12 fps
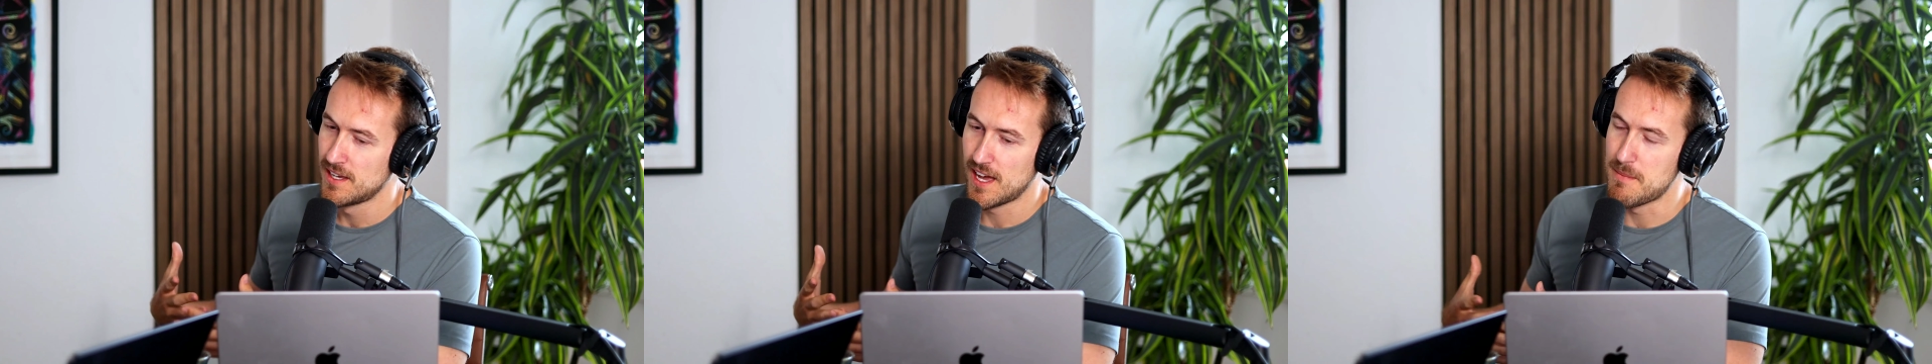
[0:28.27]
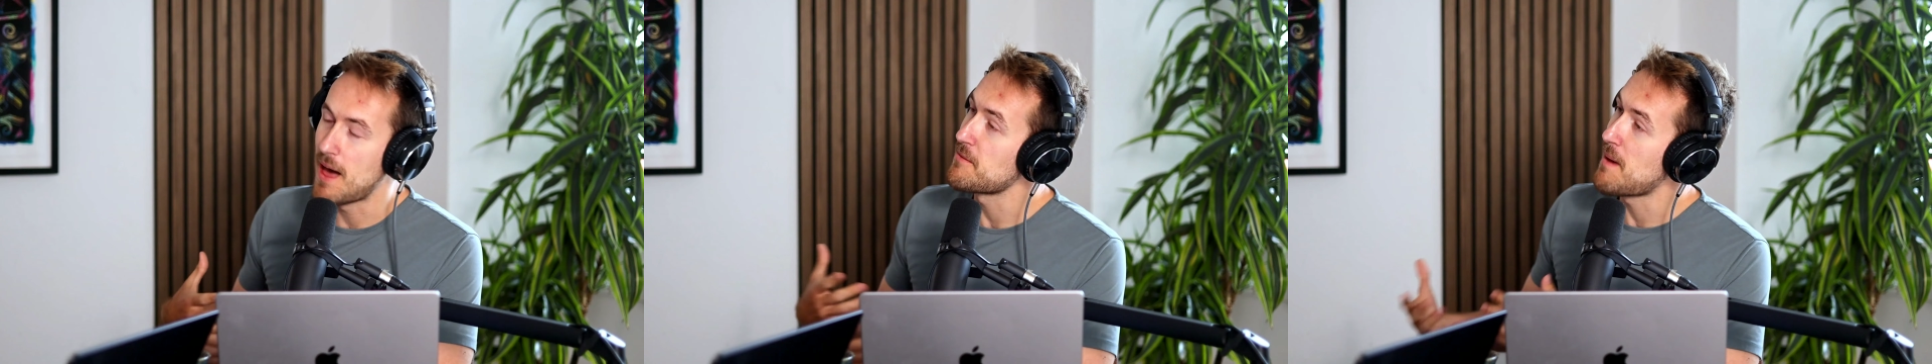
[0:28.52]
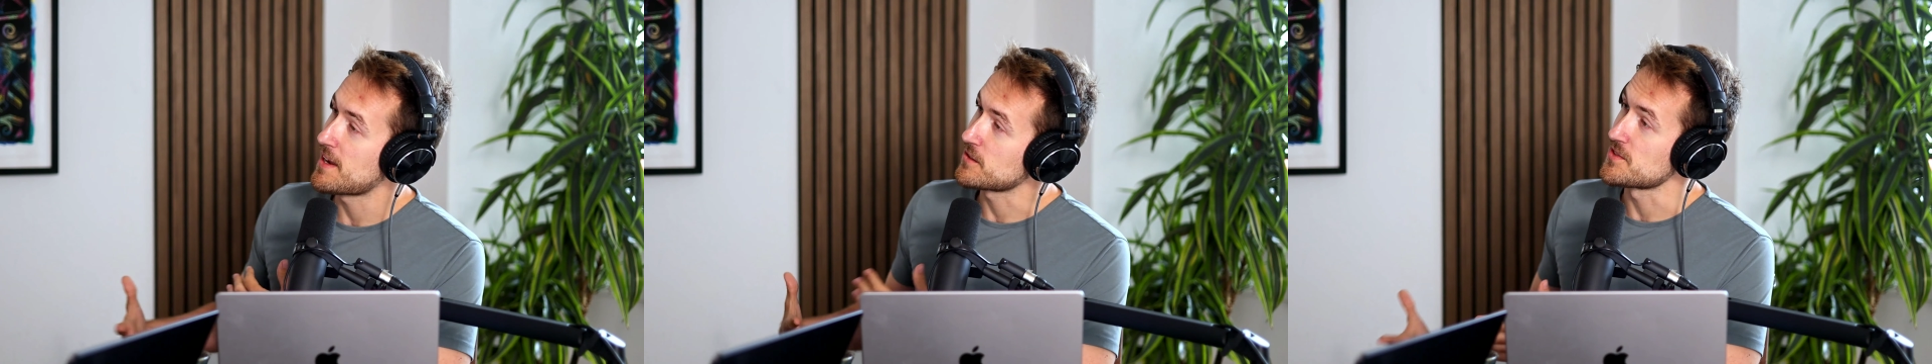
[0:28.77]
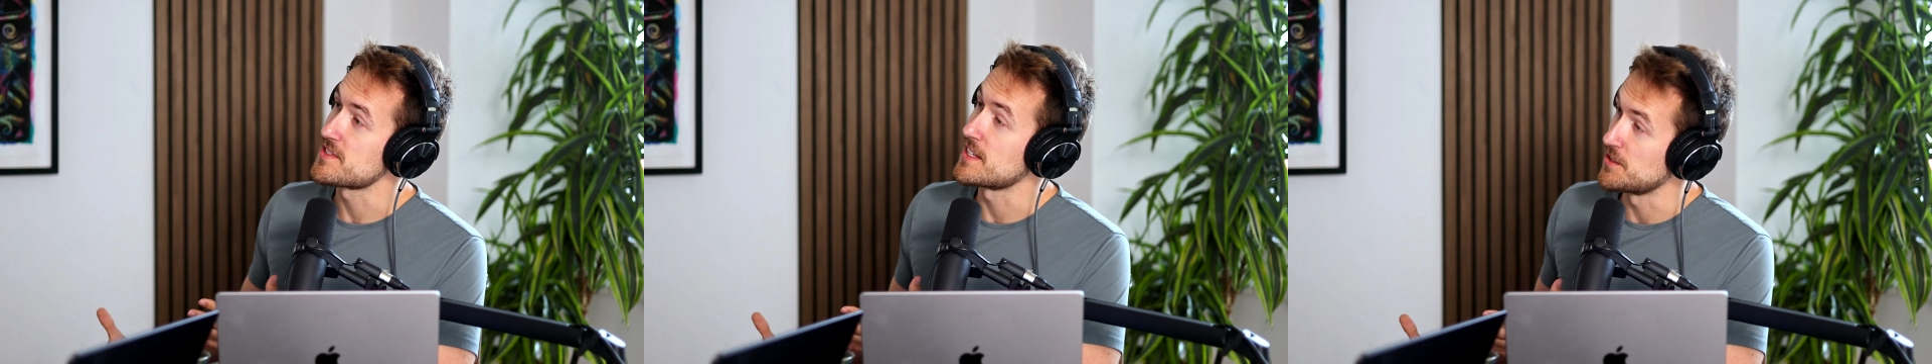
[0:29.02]

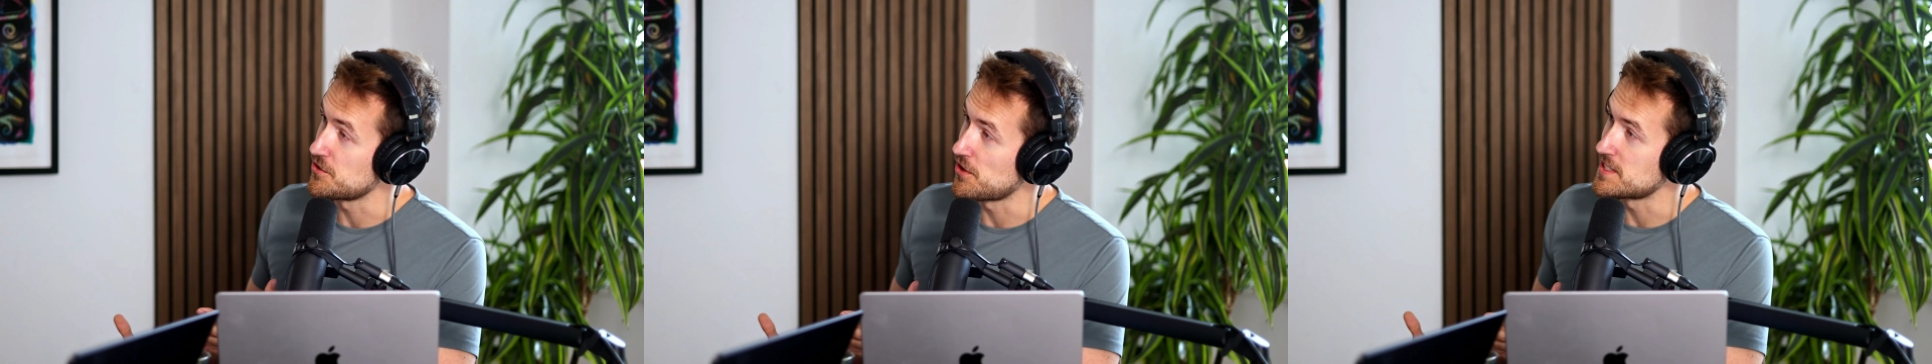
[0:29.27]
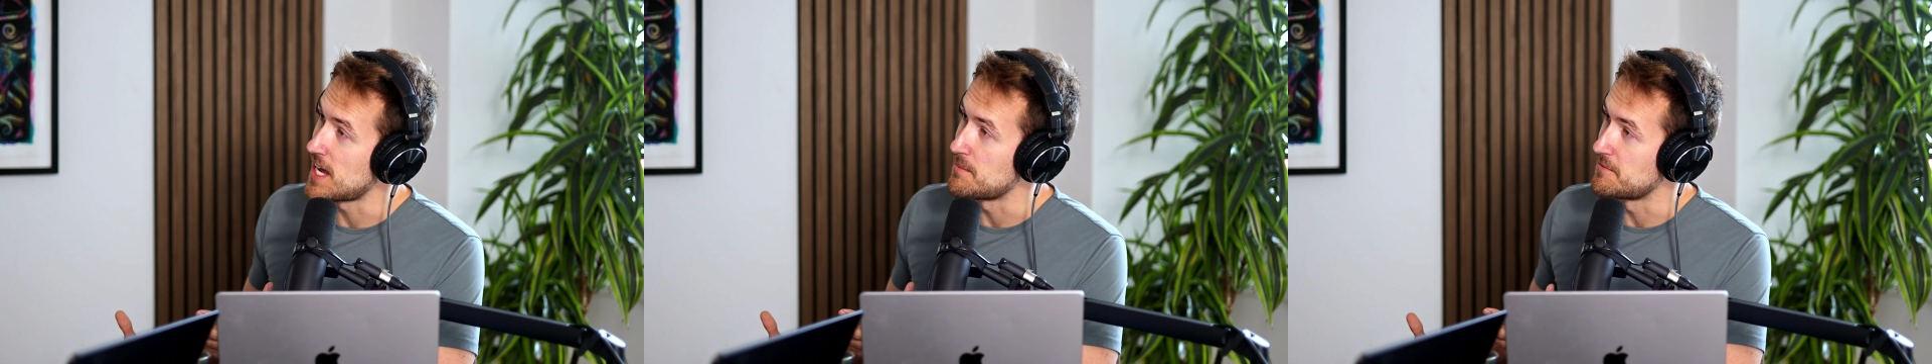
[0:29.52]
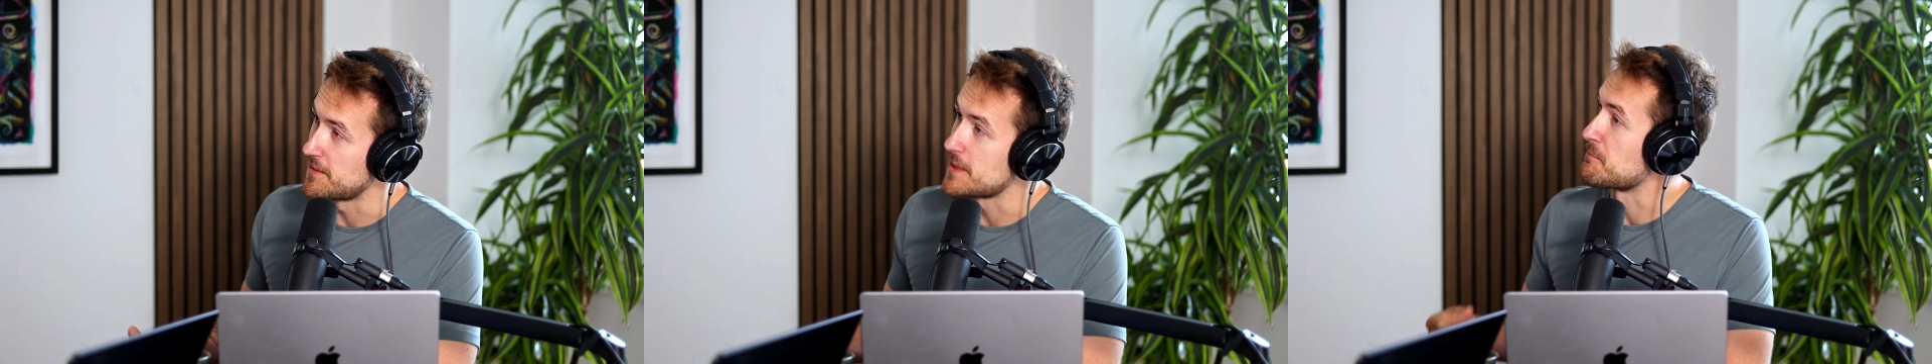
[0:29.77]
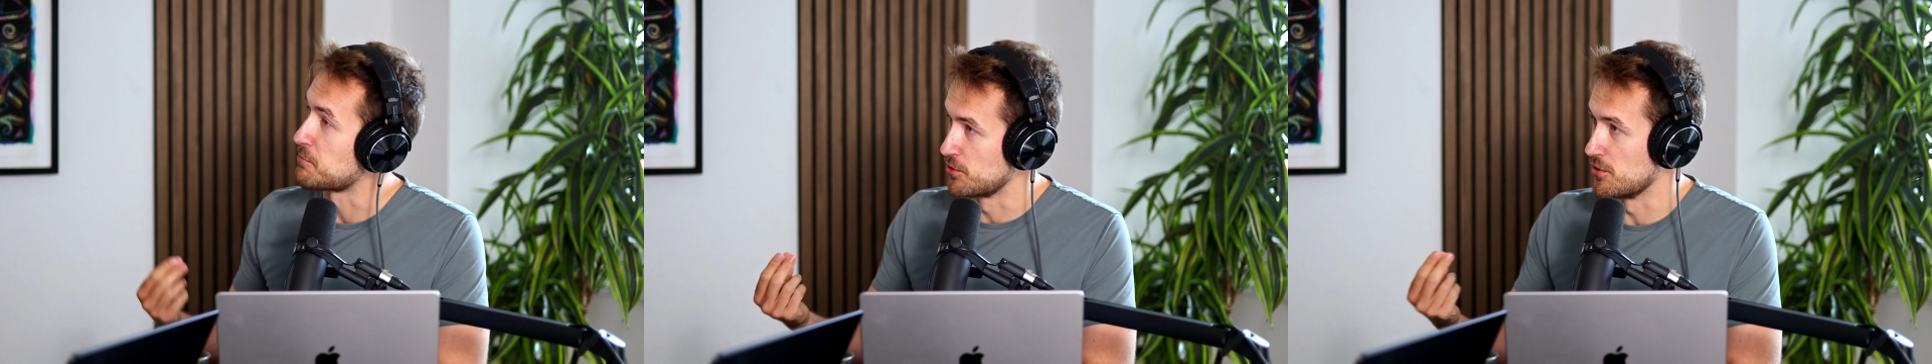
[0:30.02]
mathematical signature on top of it
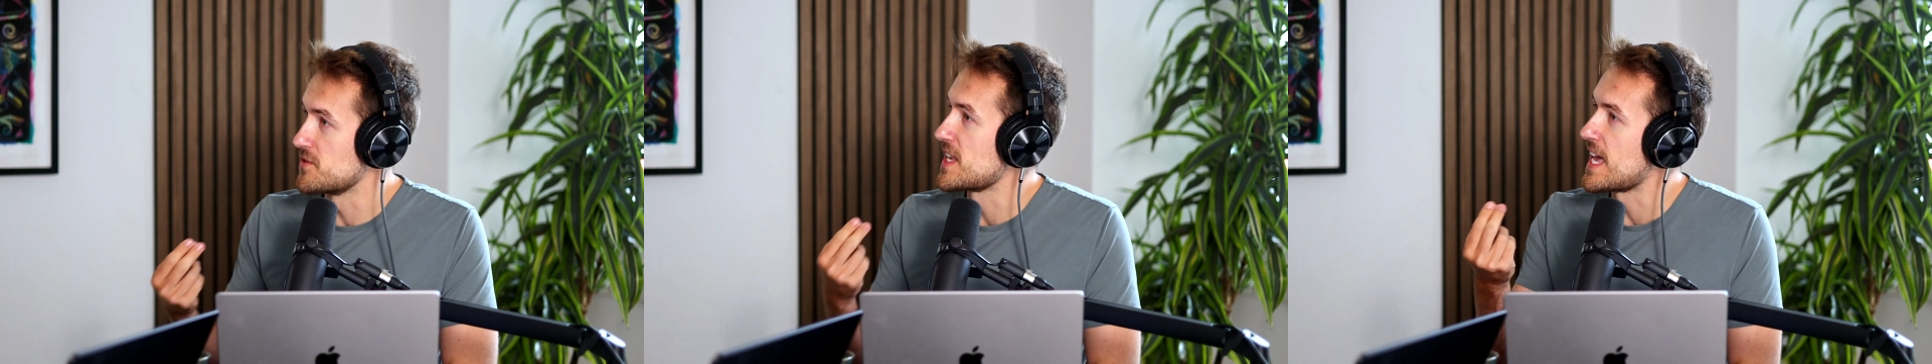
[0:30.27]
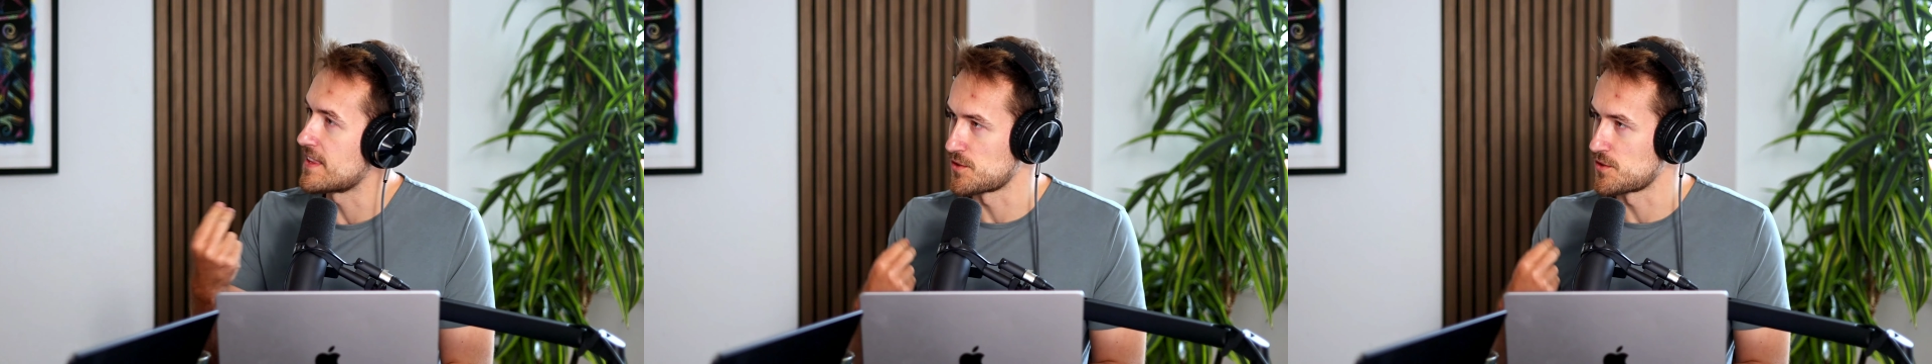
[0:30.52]
that proves, hey,